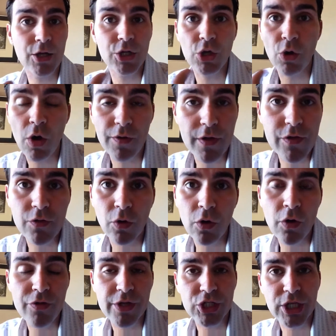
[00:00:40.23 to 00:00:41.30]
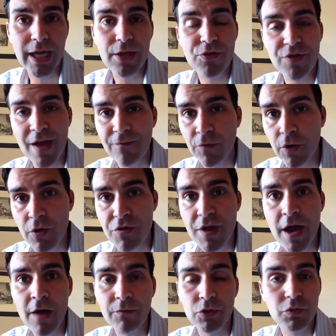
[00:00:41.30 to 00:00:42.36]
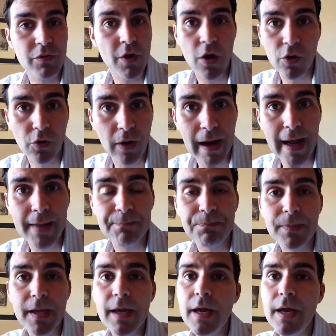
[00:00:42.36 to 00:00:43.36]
you know, all these goals that she had set for herself, which was all great.